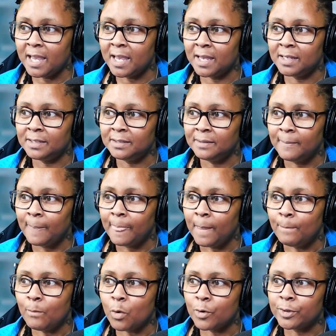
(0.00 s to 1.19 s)
and
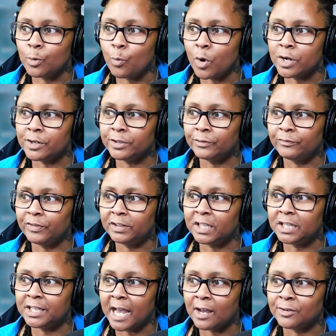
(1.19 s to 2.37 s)
more than
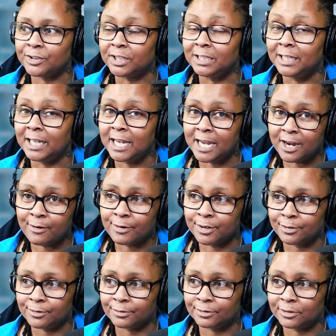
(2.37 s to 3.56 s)
150,000
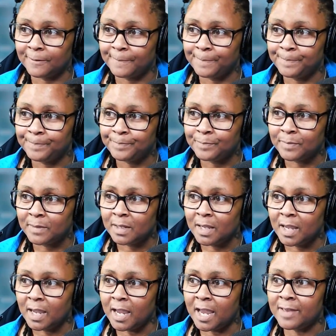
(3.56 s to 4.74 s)
carriers.
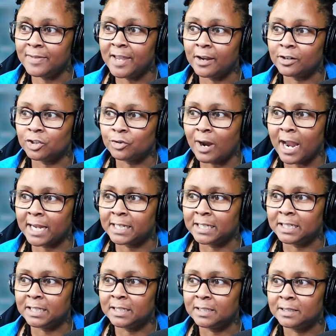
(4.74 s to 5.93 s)
And they are
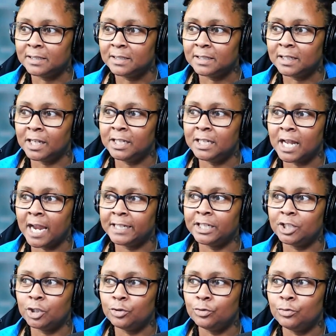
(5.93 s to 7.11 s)
tracking in
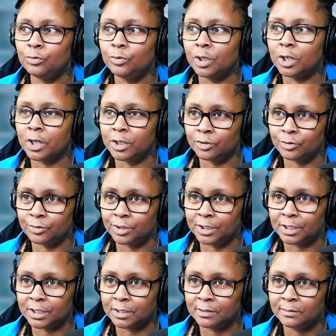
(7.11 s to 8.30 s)
92
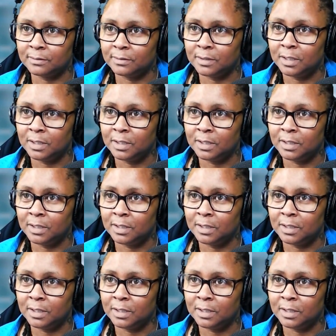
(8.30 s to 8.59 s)
countries.